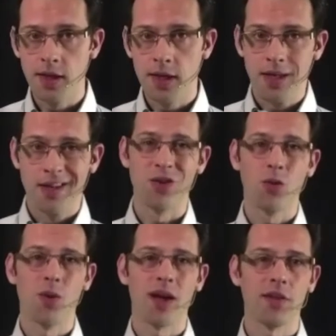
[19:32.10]
So
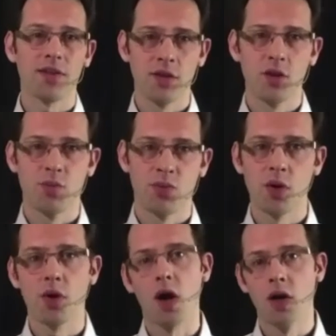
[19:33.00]
rather than a
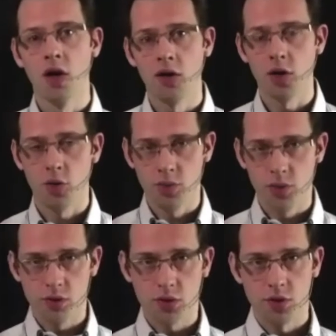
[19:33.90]
pro or con
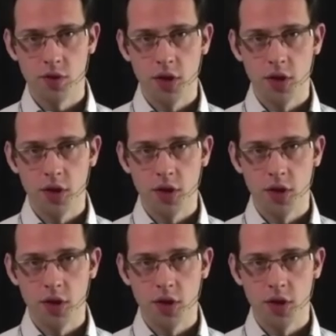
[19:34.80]
approach,